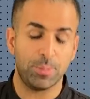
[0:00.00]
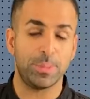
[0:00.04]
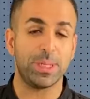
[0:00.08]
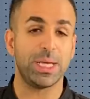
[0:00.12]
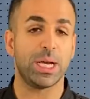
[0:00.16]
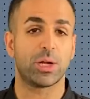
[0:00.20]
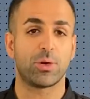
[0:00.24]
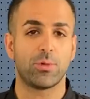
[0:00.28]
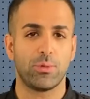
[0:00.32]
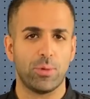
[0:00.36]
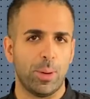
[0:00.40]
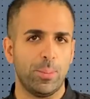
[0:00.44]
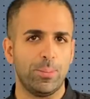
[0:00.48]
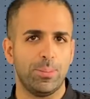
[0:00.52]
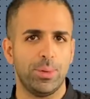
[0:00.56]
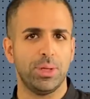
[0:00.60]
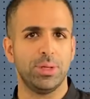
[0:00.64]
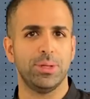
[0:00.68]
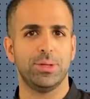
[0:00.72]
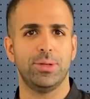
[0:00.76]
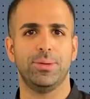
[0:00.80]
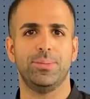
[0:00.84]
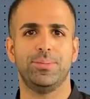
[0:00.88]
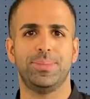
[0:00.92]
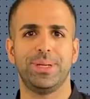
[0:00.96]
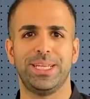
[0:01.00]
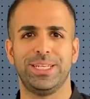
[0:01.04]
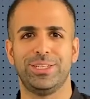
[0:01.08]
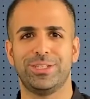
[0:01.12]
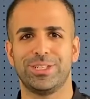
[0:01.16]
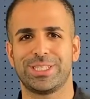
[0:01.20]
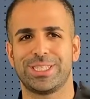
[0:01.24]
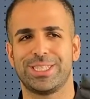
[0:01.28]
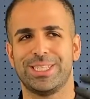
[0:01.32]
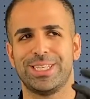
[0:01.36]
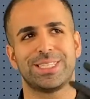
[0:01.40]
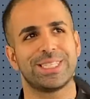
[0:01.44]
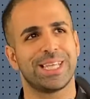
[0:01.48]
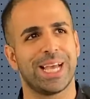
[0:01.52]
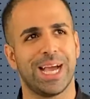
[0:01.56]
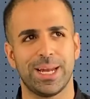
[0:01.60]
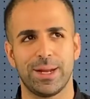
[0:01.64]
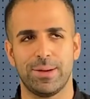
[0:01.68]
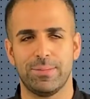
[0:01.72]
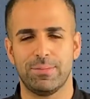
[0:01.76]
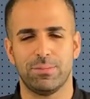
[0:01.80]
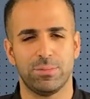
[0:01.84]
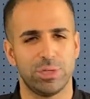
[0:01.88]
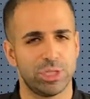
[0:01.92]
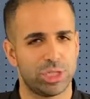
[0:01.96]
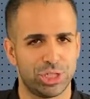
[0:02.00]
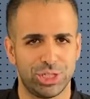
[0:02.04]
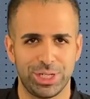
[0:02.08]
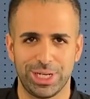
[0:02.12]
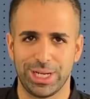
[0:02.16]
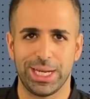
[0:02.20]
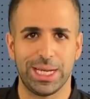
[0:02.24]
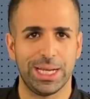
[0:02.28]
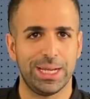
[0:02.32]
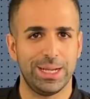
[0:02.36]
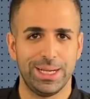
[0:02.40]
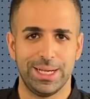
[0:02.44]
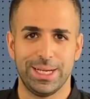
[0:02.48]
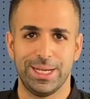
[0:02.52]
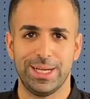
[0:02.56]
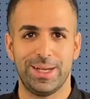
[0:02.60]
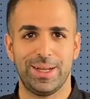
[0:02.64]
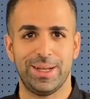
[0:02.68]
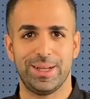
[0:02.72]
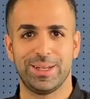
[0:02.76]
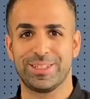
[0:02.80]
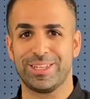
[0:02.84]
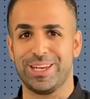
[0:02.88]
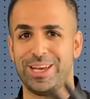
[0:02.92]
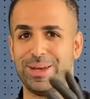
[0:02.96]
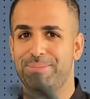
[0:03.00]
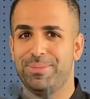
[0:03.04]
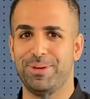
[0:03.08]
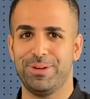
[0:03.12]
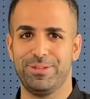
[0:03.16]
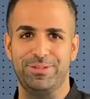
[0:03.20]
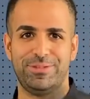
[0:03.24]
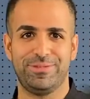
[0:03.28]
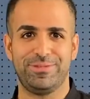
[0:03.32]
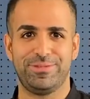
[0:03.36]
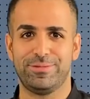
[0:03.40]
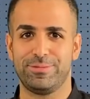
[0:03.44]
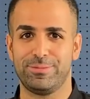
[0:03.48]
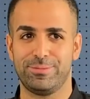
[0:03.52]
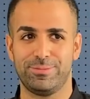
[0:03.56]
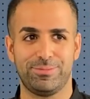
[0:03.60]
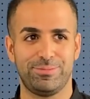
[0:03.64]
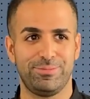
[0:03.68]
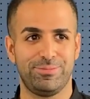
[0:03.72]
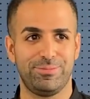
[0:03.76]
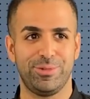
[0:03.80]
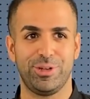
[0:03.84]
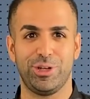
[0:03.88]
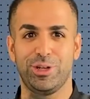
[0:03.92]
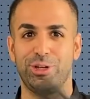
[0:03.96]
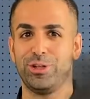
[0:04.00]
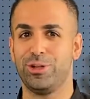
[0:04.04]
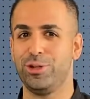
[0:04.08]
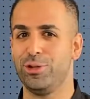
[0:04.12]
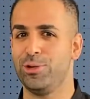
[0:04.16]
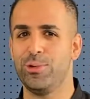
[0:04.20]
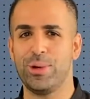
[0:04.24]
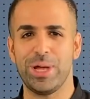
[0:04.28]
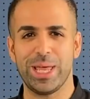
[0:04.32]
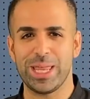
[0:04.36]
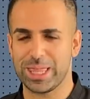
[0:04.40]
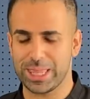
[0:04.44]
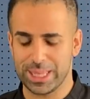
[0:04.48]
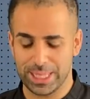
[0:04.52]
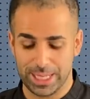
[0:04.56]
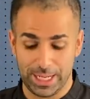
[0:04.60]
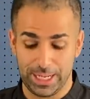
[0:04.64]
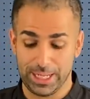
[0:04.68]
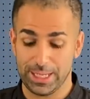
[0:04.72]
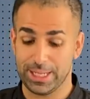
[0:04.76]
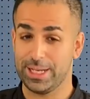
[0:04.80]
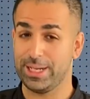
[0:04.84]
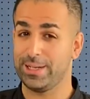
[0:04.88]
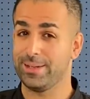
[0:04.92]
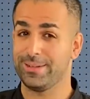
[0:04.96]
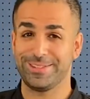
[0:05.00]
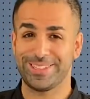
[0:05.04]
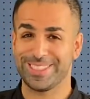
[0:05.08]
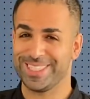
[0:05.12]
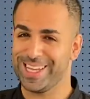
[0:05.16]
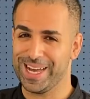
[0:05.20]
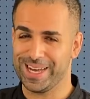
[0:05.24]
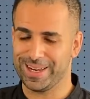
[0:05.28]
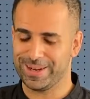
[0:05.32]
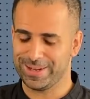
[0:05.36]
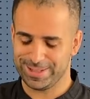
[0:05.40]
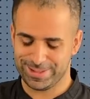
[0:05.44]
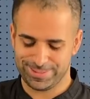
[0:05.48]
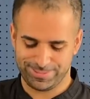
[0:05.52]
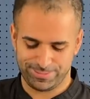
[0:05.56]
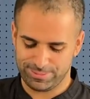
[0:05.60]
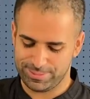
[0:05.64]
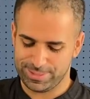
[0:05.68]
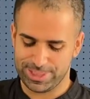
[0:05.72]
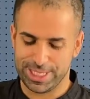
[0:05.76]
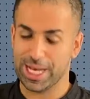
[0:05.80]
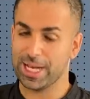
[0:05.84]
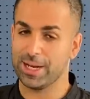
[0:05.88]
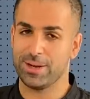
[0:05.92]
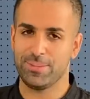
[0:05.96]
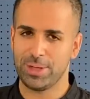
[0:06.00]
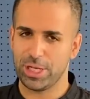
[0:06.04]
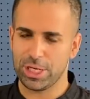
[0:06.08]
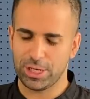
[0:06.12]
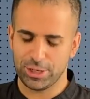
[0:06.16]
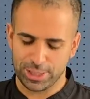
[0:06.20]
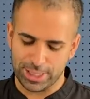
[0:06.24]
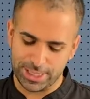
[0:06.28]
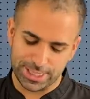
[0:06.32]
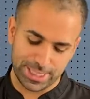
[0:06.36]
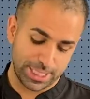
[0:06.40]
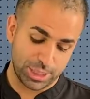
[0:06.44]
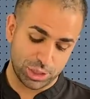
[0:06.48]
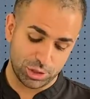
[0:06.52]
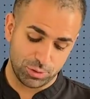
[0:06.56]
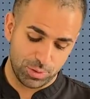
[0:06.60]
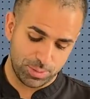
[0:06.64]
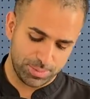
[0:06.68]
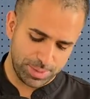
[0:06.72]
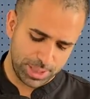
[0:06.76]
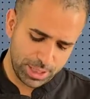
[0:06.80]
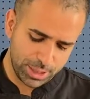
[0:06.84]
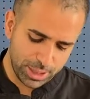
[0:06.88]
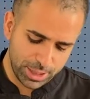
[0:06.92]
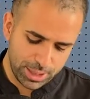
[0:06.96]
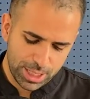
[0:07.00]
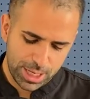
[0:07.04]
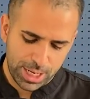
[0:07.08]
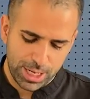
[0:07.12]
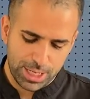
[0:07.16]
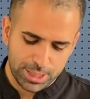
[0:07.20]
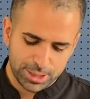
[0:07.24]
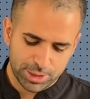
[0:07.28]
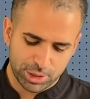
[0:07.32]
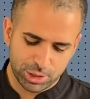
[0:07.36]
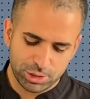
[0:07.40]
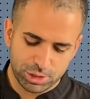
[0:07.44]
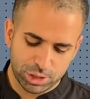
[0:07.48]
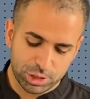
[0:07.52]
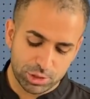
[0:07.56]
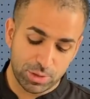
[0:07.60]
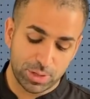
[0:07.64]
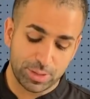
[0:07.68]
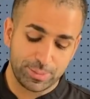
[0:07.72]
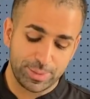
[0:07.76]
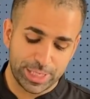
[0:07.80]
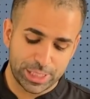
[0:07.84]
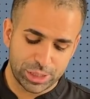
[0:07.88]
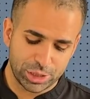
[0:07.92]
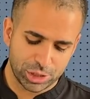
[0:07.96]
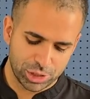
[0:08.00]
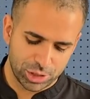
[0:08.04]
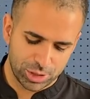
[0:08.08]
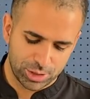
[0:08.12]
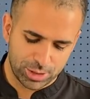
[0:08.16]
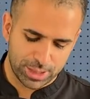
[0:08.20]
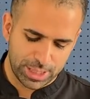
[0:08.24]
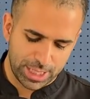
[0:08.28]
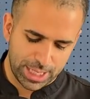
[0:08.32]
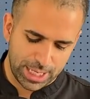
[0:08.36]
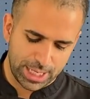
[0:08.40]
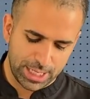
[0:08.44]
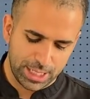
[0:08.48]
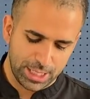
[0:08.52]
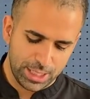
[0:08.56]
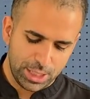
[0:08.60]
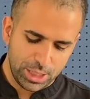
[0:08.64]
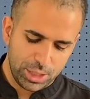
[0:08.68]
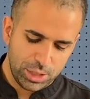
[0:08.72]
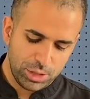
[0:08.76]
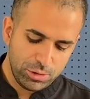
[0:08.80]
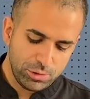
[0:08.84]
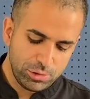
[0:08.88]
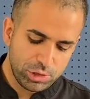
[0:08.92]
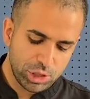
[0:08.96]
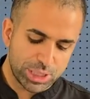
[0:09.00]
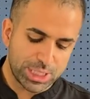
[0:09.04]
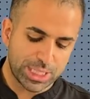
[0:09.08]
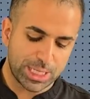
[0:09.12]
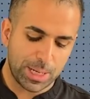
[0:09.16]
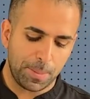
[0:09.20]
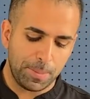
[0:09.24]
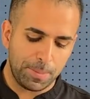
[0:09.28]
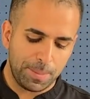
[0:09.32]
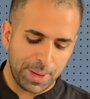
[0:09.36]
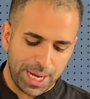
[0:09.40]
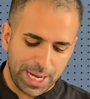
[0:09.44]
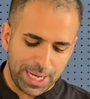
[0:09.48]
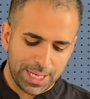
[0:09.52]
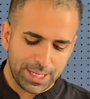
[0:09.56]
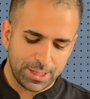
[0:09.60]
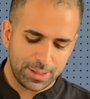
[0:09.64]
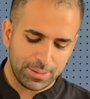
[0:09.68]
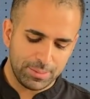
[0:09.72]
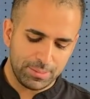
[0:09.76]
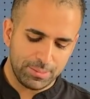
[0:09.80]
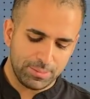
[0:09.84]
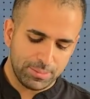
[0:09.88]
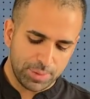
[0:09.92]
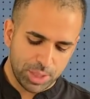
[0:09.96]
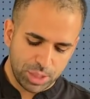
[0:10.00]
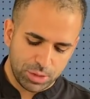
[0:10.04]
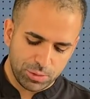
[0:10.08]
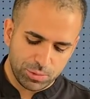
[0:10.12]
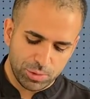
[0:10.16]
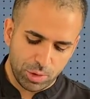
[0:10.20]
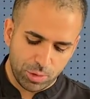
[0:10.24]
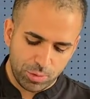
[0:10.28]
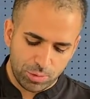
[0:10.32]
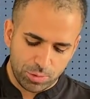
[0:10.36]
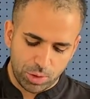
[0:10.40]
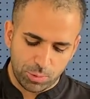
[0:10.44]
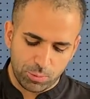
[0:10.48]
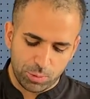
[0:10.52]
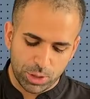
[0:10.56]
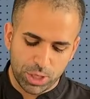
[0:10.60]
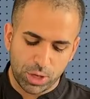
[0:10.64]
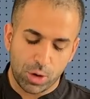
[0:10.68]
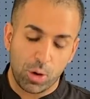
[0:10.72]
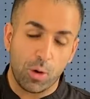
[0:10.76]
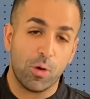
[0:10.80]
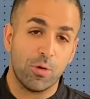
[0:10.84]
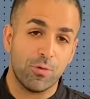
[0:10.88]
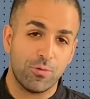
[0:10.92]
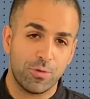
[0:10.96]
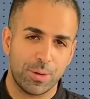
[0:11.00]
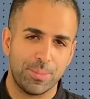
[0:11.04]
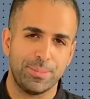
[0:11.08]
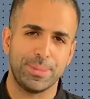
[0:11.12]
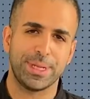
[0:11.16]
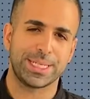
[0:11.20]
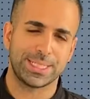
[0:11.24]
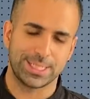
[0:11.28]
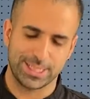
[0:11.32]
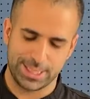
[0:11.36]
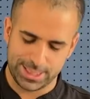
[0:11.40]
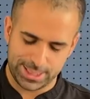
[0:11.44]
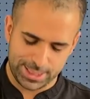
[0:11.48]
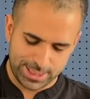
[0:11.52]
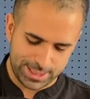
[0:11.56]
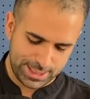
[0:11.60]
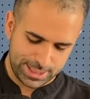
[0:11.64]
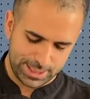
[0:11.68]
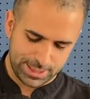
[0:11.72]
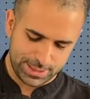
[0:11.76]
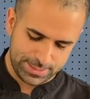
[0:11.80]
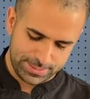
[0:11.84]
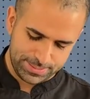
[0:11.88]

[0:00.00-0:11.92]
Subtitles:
be a crumble, it will be just this kind of mushy type of gluey thing that it's not gonna be good, the texture won't be good. So you just wanna make sure that you just combine them, but you don't wanna over mix this.